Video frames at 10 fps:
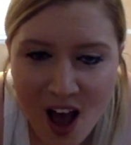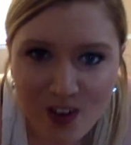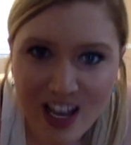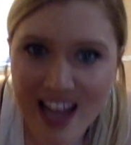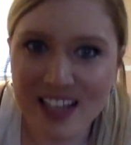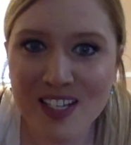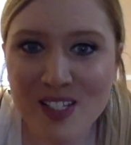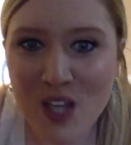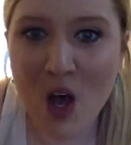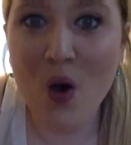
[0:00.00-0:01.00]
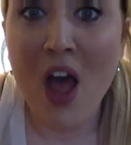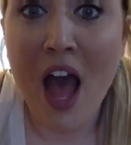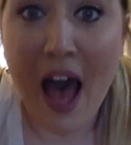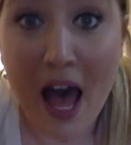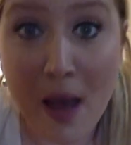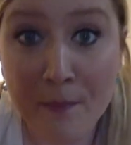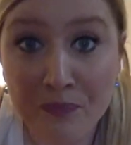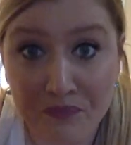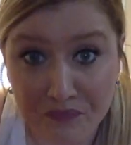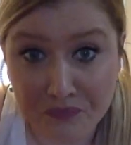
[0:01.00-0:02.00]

Okay, so um,